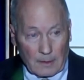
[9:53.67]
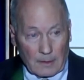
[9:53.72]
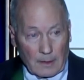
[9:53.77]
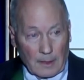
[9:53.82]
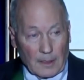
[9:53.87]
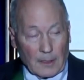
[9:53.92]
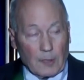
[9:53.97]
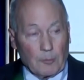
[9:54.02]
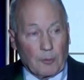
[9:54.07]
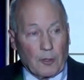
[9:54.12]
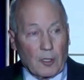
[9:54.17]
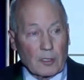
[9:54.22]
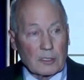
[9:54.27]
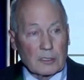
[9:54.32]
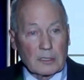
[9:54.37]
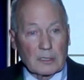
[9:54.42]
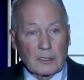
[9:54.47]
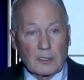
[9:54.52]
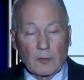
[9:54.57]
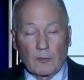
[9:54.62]
The other
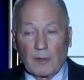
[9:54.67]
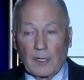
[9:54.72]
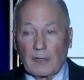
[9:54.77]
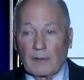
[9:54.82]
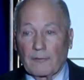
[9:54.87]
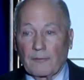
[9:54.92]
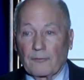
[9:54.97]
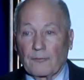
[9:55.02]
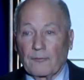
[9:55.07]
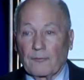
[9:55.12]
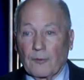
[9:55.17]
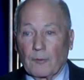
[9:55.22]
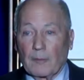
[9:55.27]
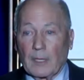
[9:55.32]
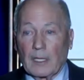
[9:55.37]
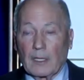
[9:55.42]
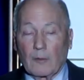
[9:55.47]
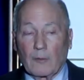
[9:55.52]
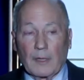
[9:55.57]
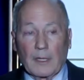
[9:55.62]
person that you're well
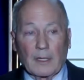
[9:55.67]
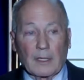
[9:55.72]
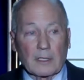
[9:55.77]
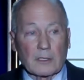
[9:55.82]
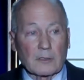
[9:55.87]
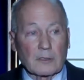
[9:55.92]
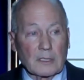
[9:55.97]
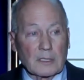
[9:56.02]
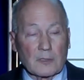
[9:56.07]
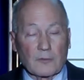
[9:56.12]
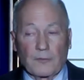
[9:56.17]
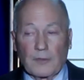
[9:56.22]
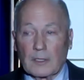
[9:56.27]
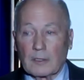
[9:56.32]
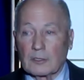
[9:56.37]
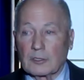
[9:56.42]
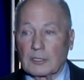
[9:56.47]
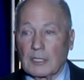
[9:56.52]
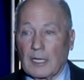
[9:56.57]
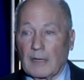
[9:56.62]
familiar with is Phil
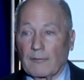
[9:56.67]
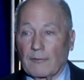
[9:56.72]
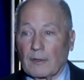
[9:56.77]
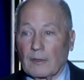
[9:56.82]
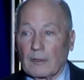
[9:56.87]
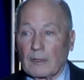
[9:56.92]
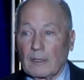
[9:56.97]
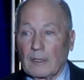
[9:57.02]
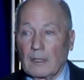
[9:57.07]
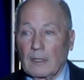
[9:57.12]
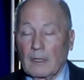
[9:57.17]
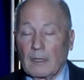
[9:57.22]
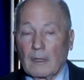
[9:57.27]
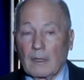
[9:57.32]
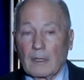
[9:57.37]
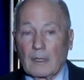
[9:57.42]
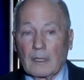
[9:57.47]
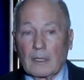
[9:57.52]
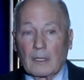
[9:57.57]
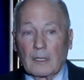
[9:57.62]
Schaefer,
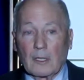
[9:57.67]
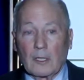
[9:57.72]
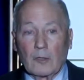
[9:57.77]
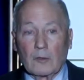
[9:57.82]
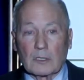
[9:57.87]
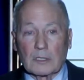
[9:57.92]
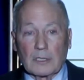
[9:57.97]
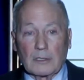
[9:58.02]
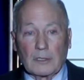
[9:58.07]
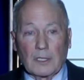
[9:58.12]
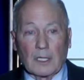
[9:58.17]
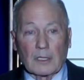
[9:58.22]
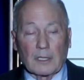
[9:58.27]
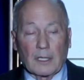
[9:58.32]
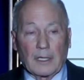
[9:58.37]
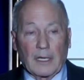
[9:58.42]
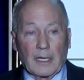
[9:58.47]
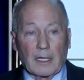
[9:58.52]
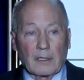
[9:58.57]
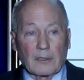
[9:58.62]
who was
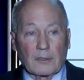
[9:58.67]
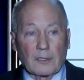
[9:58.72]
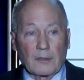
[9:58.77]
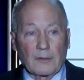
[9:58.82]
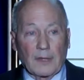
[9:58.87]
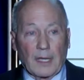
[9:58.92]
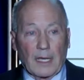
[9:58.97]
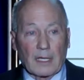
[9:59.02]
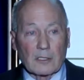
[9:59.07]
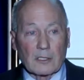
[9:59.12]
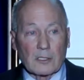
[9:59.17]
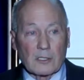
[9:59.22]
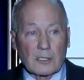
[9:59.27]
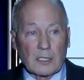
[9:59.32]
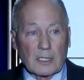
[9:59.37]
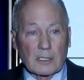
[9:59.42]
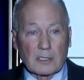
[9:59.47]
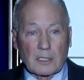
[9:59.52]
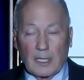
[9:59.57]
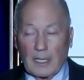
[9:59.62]
inducted here in
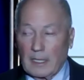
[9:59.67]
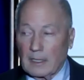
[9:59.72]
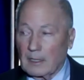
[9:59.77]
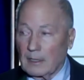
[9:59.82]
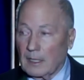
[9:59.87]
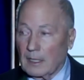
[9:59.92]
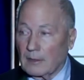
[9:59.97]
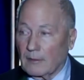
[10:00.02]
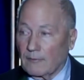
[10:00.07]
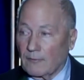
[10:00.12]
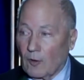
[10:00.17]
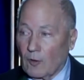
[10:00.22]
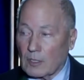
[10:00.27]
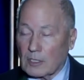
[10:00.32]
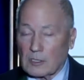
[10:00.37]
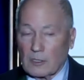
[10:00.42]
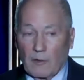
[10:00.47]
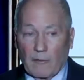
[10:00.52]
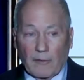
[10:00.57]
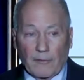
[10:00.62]
2016 and did the
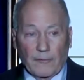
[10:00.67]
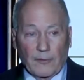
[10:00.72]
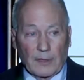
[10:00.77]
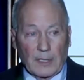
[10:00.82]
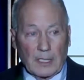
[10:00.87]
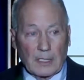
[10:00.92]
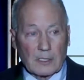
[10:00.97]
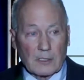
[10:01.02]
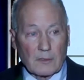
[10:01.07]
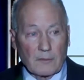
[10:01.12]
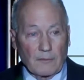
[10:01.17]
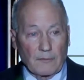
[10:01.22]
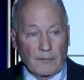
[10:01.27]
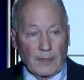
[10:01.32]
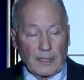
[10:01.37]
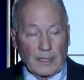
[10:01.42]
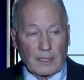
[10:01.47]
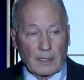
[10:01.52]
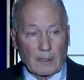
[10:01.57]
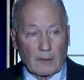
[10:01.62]
voiceover for these
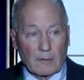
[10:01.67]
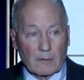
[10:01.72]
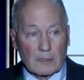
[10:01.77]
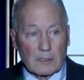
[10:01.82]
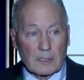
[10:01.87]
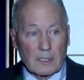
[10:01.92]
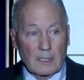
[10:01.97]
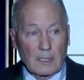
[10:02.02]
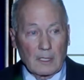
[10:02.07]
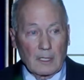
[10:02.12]
videos.